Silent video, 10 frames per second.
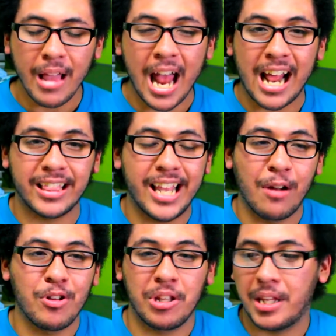And at the
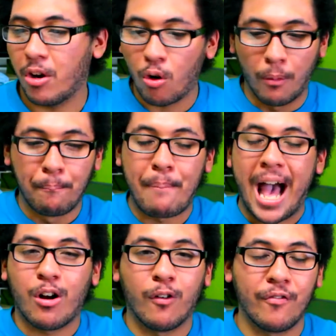end we just see a whole
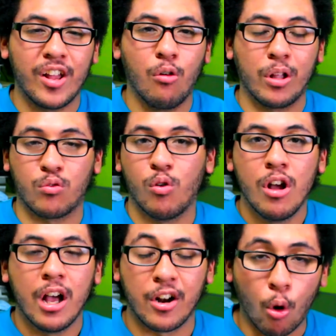battlefield with
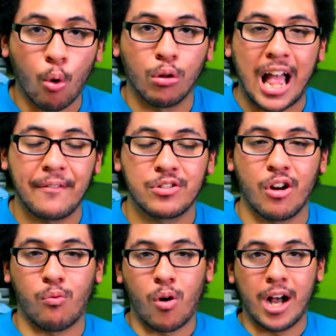an old
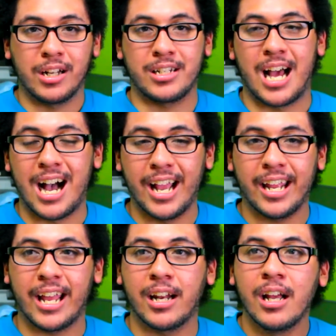Avatar 1
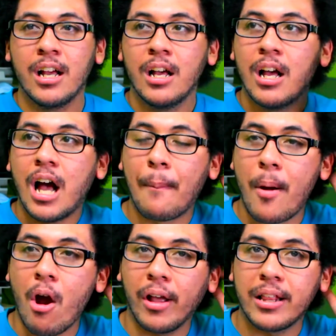dying, and
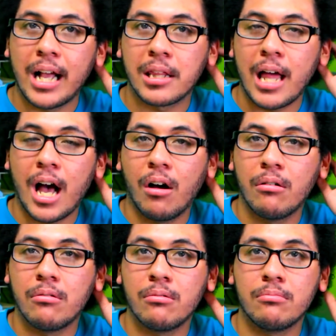apparently that's
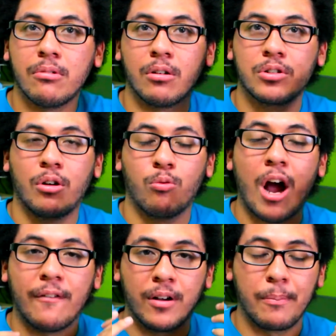how also
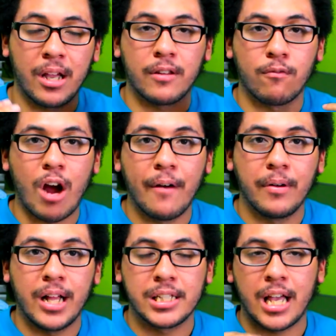because of
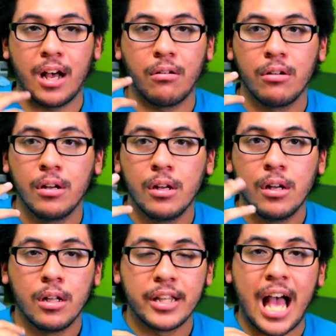Rava, that's how
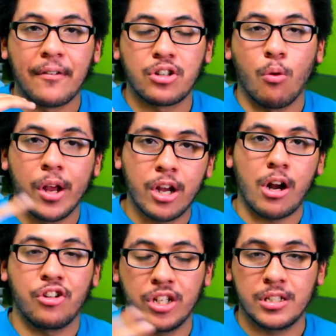the Avatar
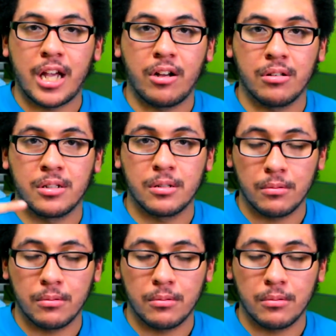reincarnation cycle